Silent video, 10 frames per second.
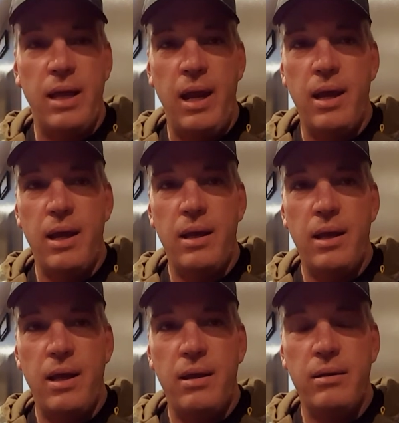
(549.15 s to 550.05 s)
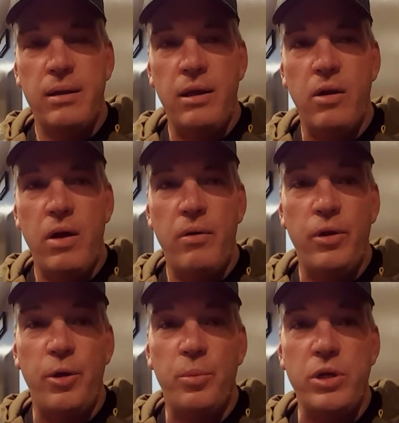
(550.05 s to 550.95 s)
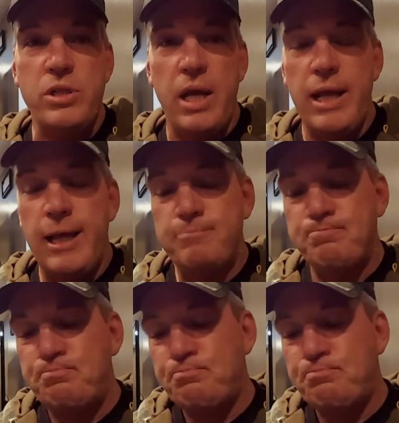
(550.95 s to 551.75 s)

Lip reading: and you know, I really appreciate that.